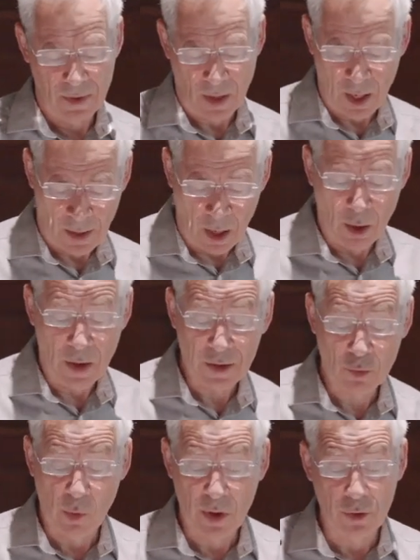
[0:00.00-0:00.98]

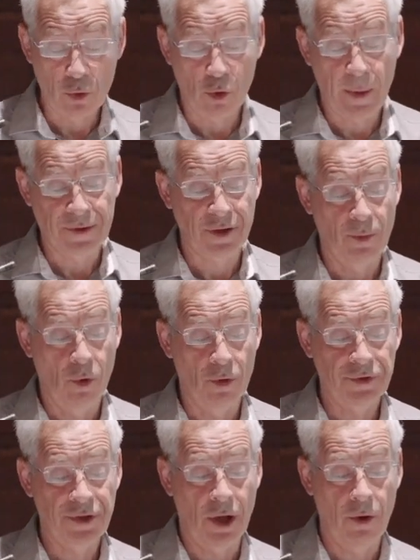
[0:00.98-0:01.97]
what we're going to talk about some
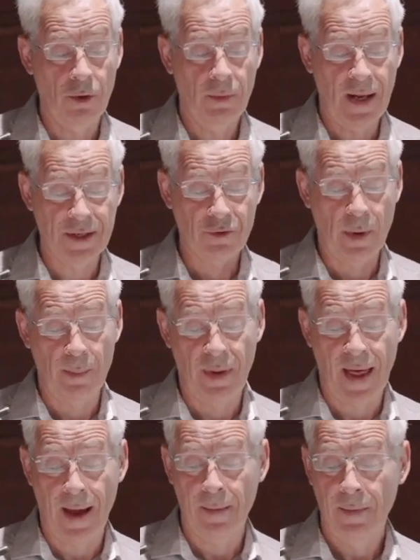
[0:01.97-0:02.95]
more, so let's remember
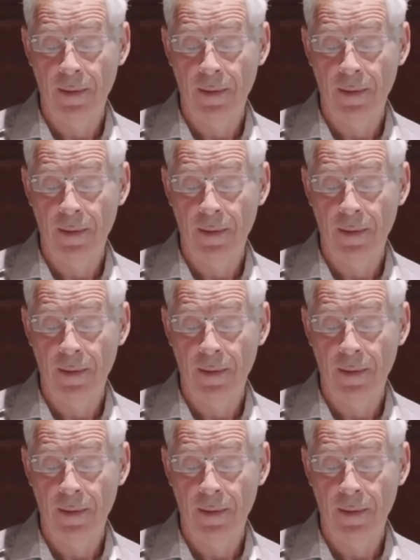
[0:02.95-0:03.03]
that.